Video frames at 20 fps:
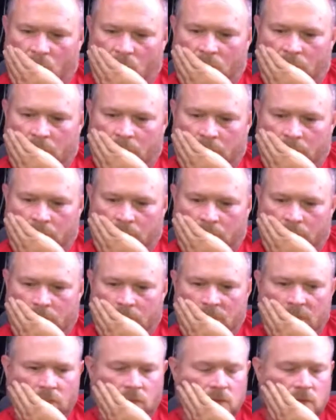
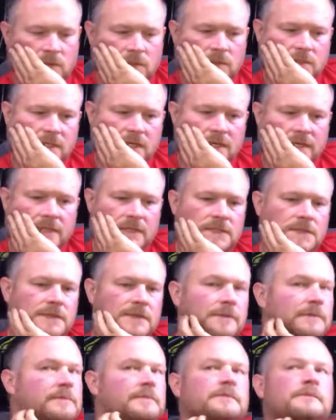
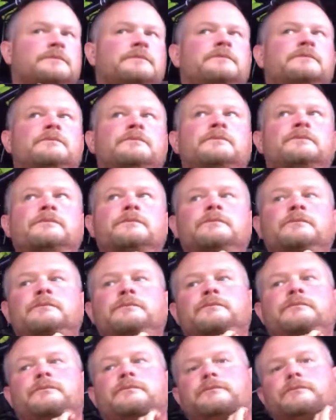
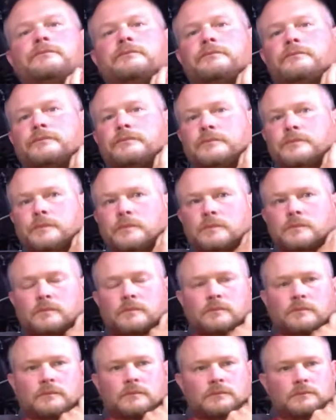
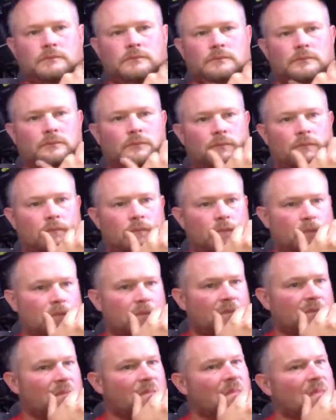
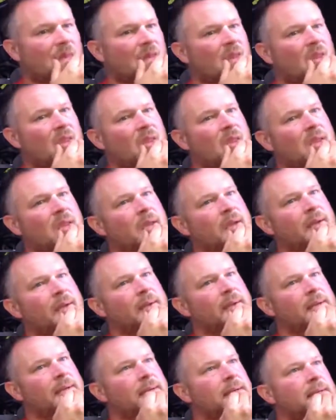
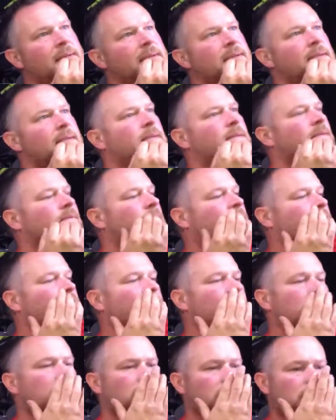
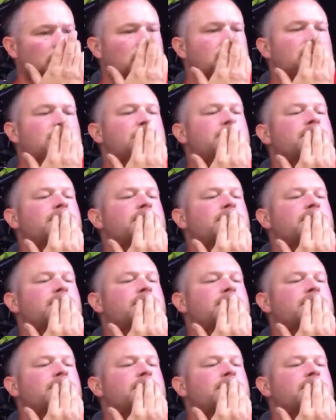No words are spoken by the person on screen.